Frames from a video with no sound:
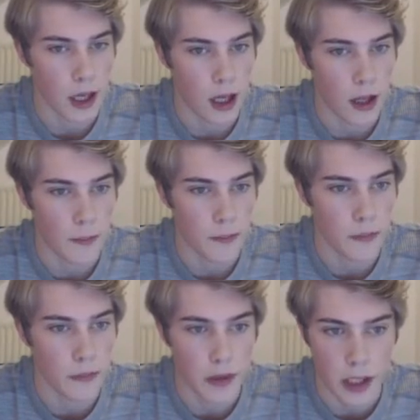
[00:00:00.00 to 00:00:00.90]
Um,
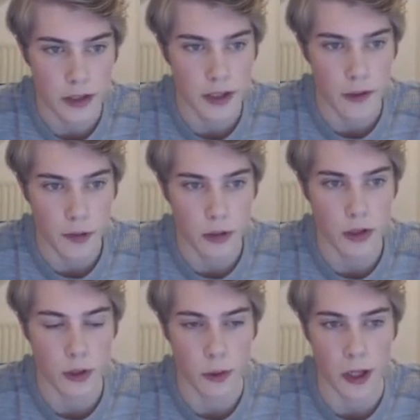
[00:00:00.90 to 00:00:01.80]
there are several
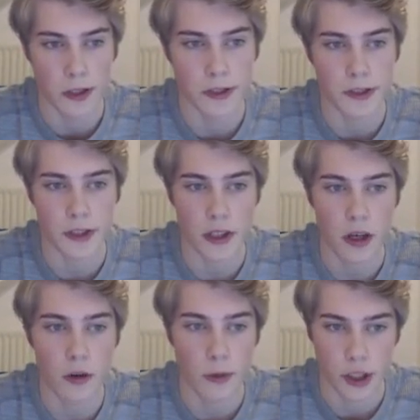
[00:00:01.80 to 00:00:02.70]
squares
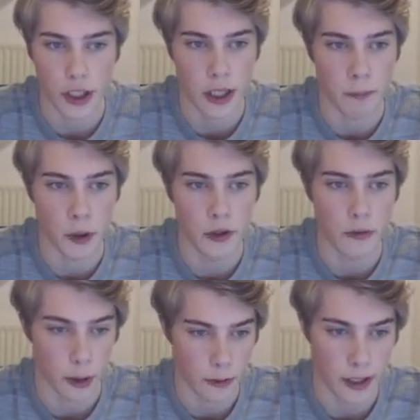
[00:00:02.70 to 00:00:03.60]
on which you can put the
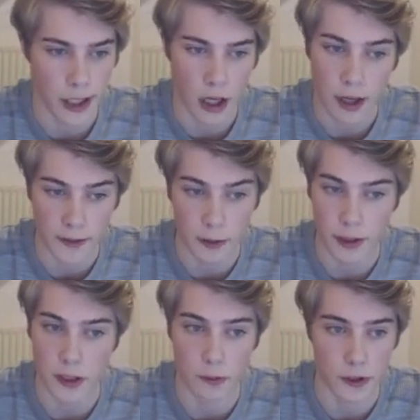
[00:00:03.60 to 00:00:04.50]
rook right now, after
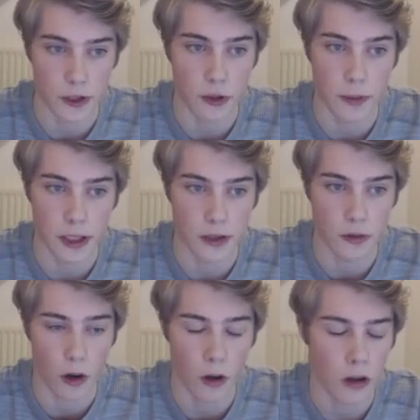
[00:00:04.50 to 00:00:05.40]
which it will still be a
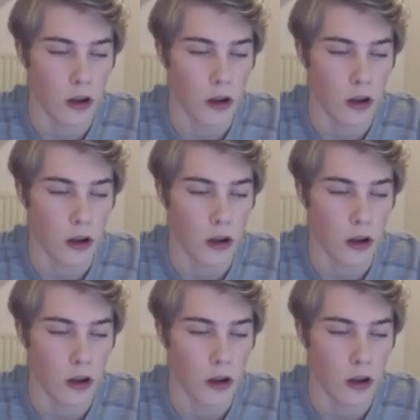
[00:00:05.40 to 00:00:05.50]
draw.